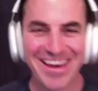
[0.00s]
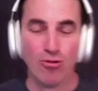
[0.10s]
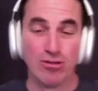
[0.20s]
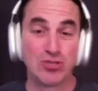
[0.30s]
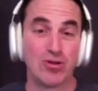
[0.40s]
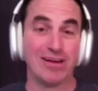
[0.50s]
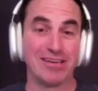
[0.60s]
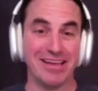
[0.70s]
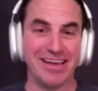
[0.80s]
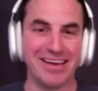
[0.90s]
or
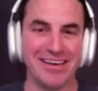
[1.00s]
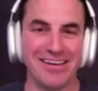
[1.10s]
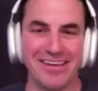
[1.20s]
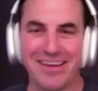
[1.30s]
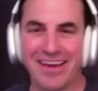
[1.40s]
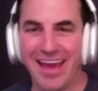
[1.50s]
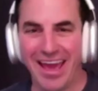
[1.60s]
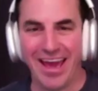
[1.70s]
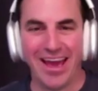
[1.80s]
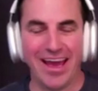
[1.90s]
struggling,
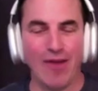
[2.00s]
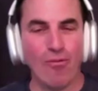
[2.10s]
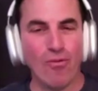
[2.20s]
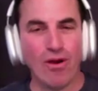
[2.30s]
and